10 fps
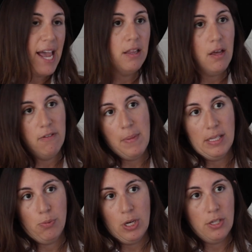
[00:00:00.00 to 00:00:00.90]
I love
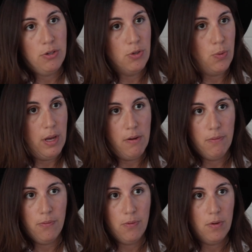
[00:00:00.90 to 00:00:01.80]
my
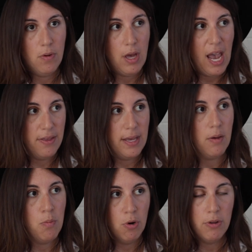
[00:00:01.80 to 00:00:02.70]
2212, I
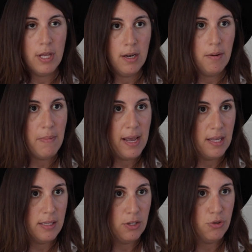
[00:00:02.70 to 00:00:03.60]
think, more than my
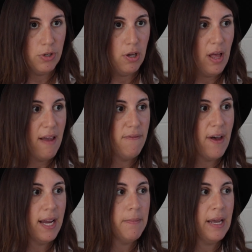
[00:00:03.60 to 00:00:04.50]
industrial. I
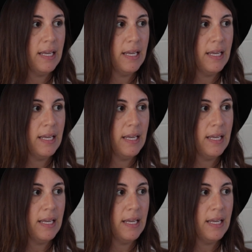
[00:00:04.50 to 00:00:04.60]
find my